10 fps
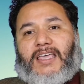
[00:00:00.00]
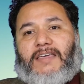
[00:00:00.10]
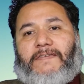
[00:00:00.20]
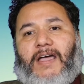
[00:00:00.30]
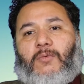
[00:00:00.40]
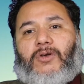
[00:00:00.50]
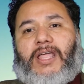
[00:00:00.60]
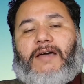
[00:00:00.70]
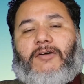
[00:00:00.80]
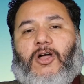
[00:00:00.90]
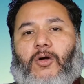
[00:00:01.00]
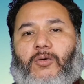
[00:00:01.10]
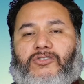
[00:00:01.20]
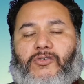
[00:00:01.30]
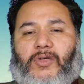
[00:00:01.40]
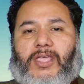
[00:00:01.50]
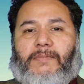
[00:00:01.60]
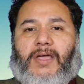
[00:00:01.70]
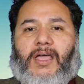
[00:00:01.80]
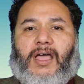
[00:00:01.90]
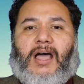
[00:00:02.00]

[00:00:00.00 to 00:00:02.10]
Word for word: If I wouldn't have Cacao Dreams,